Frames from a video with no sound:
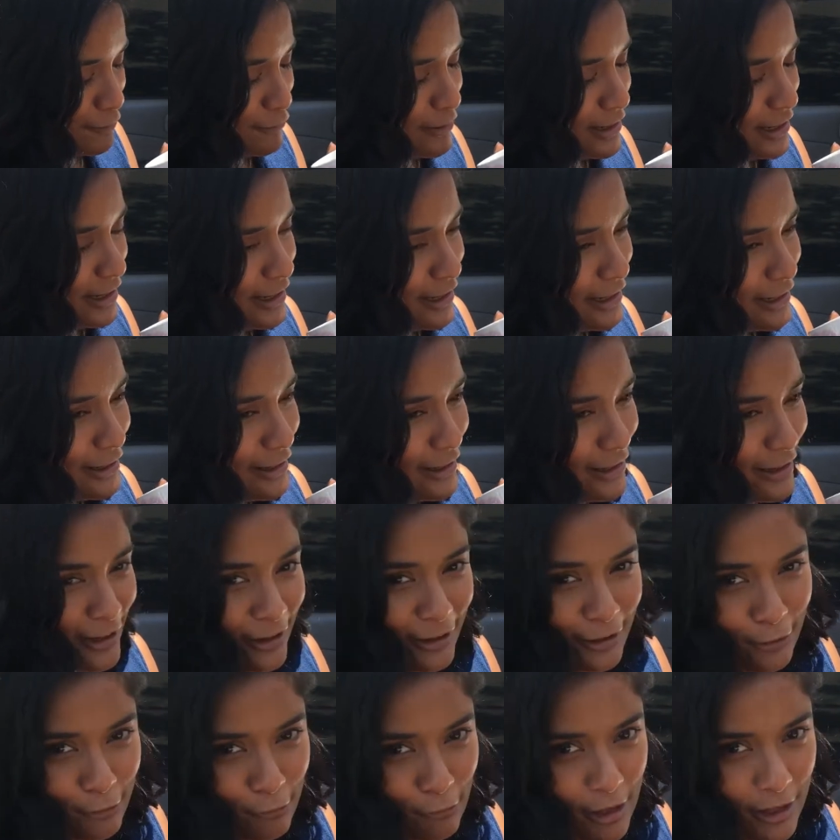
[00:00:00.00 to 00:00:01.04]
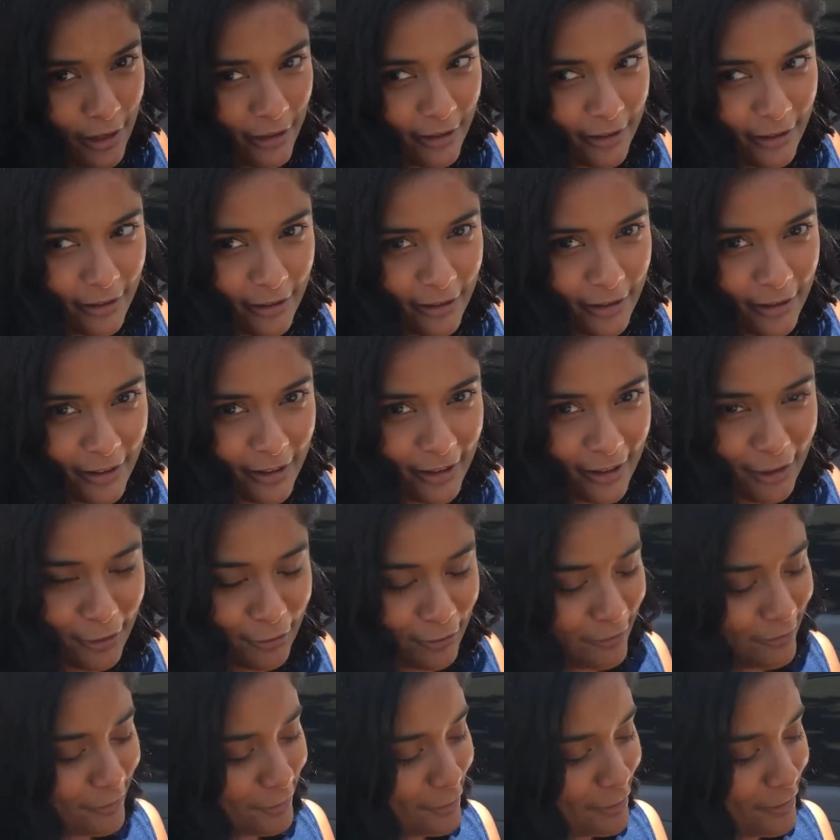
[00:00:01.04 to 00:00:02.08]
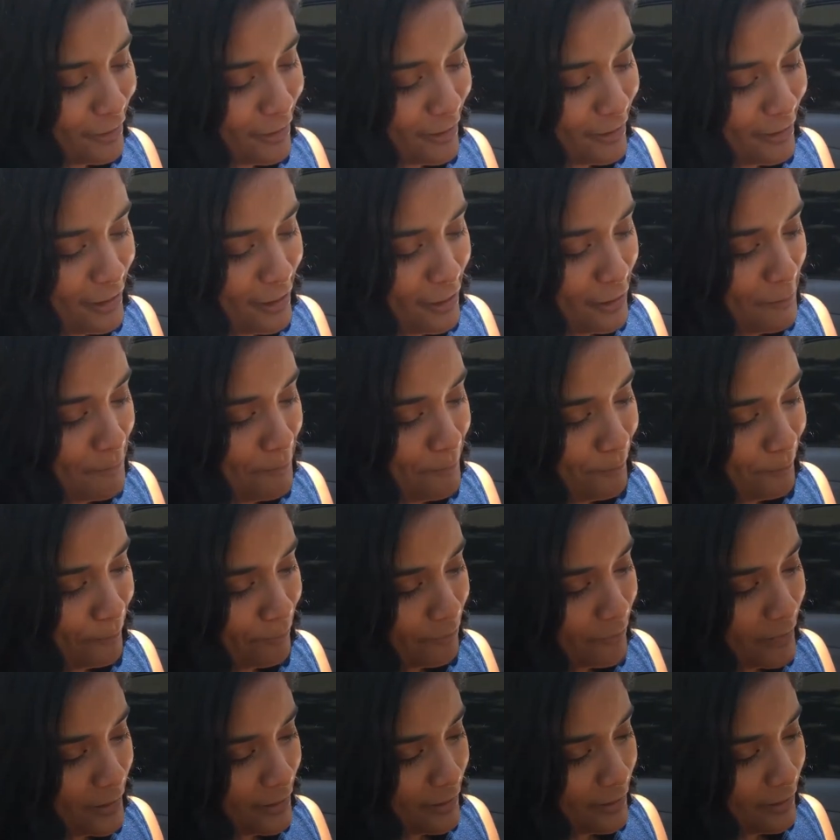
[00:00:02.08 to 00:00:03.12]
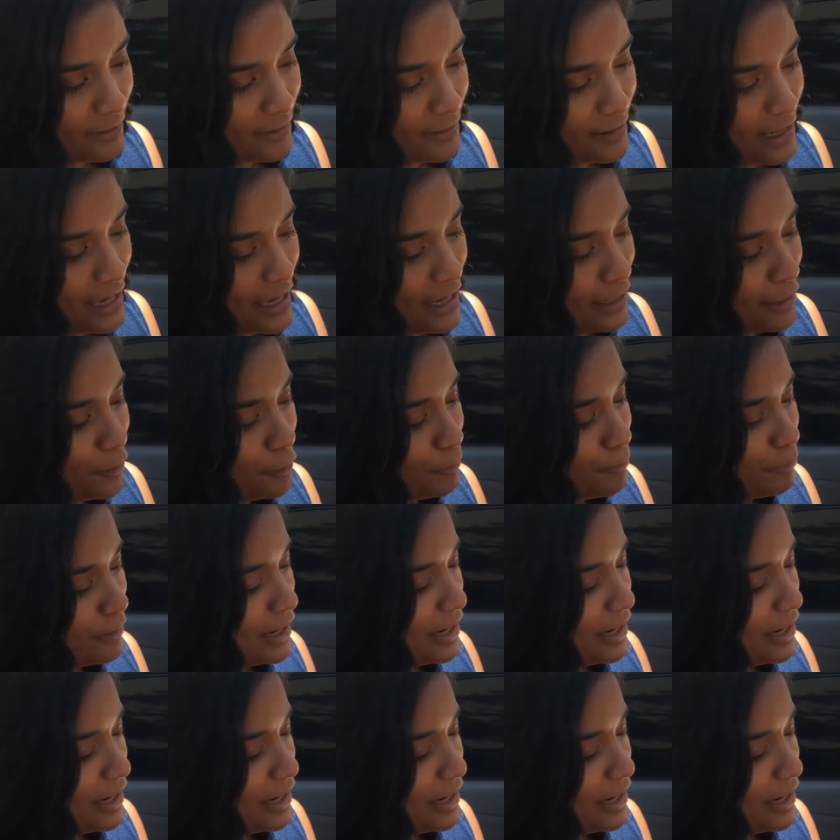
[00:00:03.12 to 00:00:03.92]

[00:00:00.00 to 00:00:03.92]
We ate in Iguana thrift store. And I hope